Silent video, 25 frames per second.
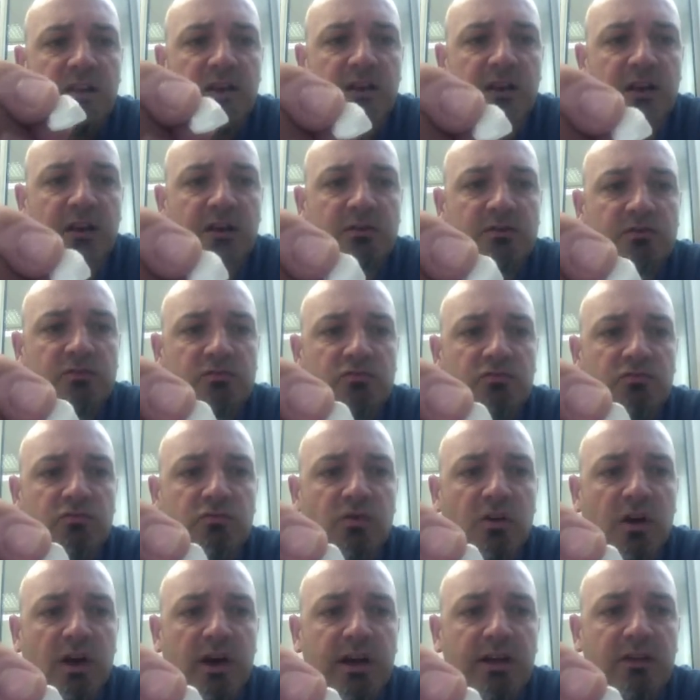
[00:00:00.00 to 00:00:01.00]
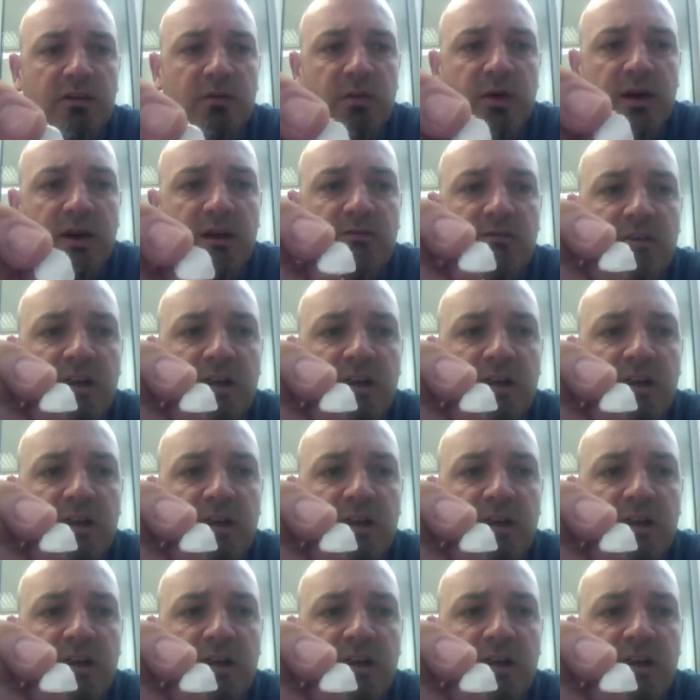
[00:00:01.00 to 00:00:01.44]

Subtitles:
that goes right the way